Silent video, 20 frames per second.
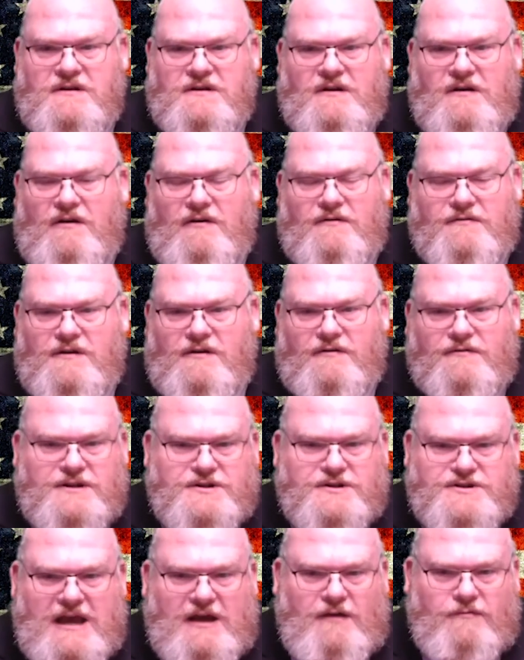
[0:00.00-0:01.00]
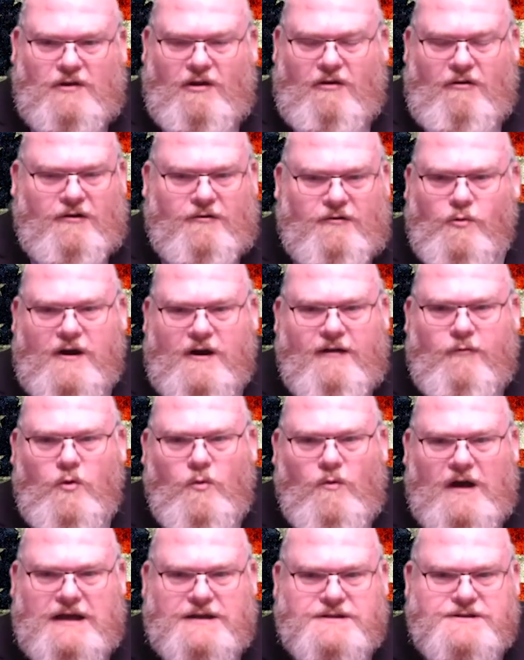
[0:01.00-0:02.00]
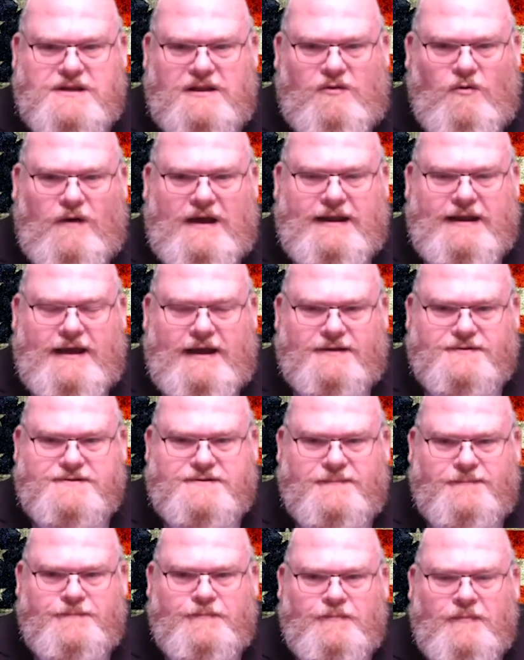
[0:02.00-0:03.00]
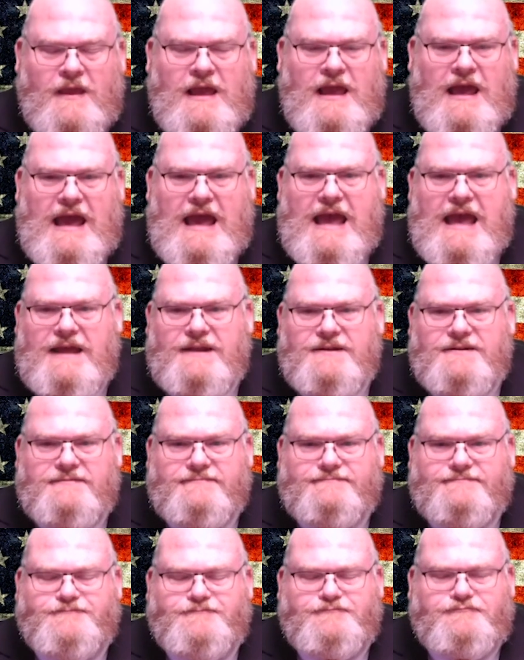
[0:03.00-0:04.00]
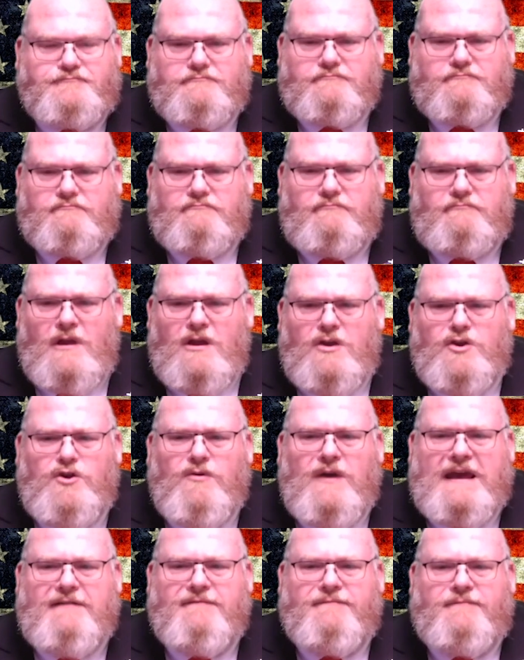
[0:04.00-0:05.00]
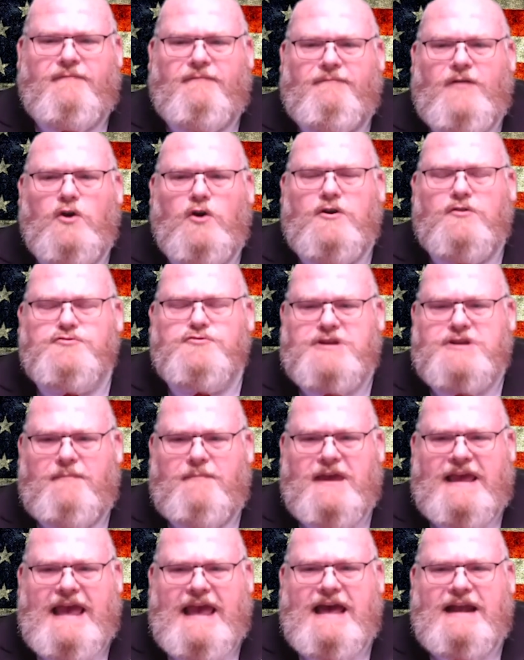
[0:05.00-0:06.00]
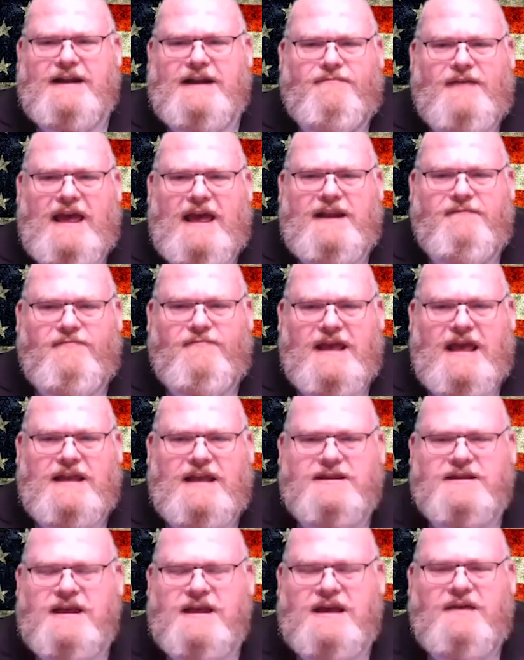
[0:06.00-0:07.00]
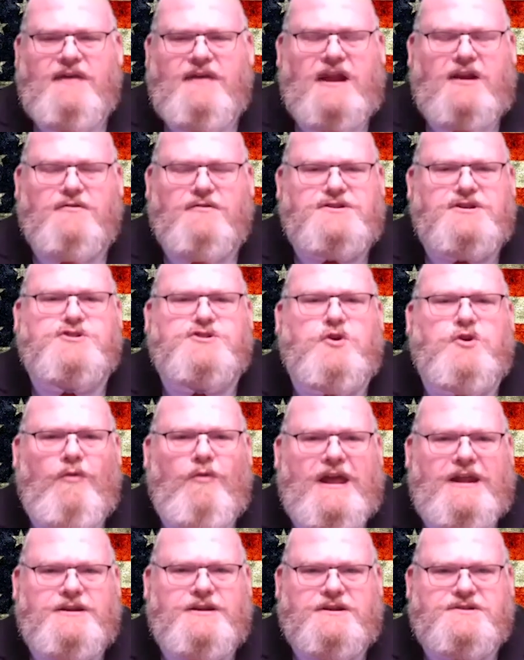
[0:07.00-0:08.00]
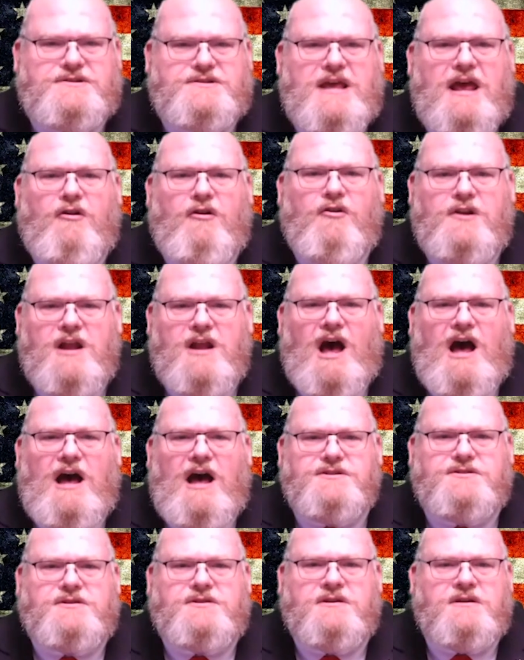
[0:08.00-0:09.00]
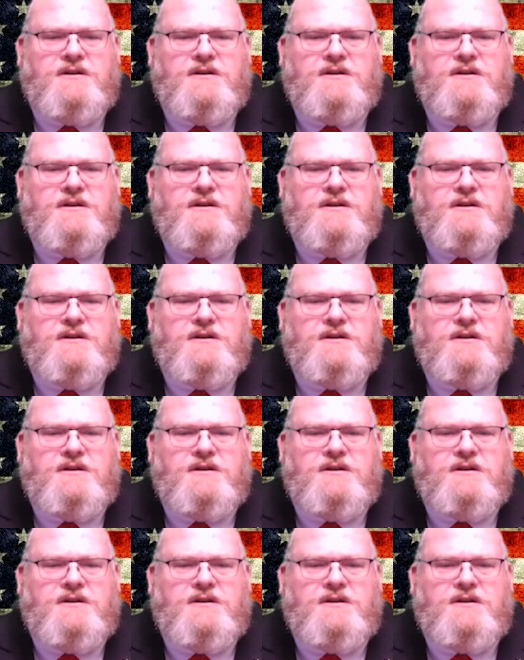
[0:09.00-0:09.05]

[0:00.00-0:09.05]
on the South Lawn or wherever it was at the White House, and you have photos coming out of that event that are just horrendous, that are not,